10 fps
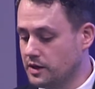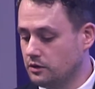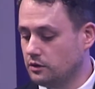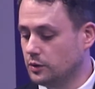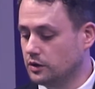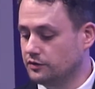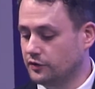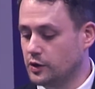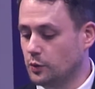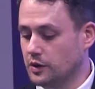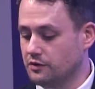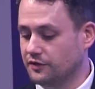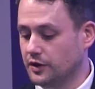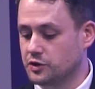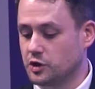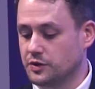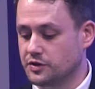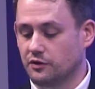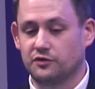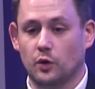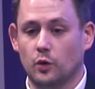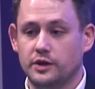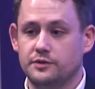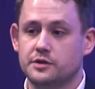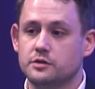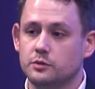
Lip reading: who are frequently referred to as FOIDs,